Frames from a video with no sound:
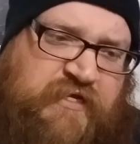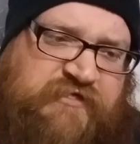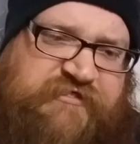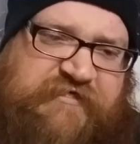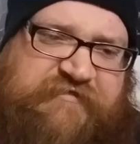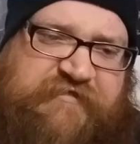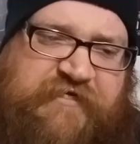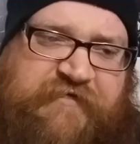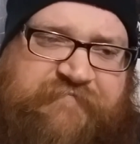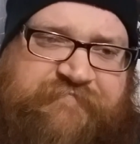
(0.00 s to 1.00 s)
just
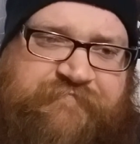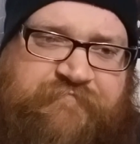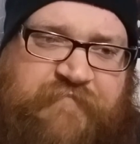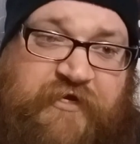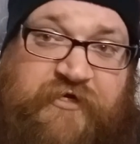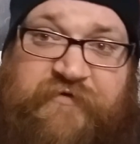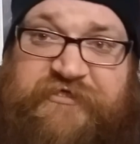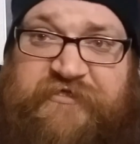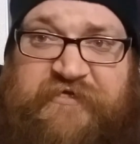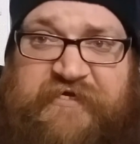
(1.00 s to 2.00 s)
be good to each
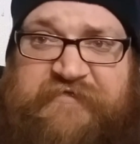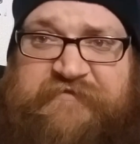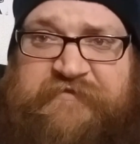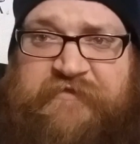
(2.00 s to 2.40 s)
other, guys.